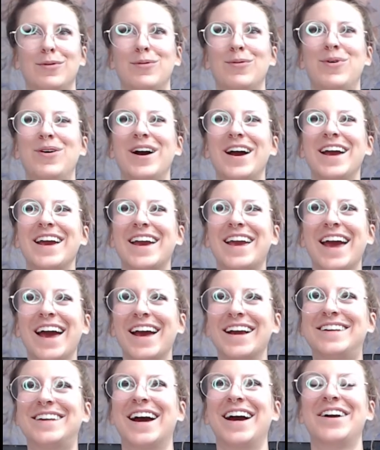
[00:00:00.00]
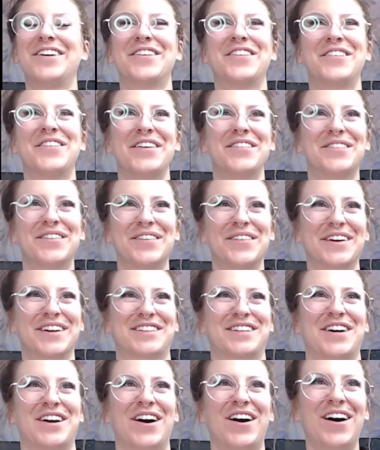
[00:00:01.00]
Why can't I remember what
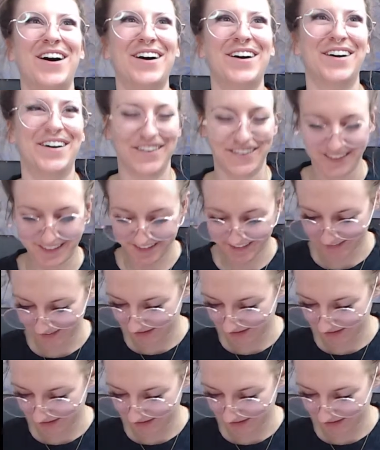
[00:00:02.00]
it's called?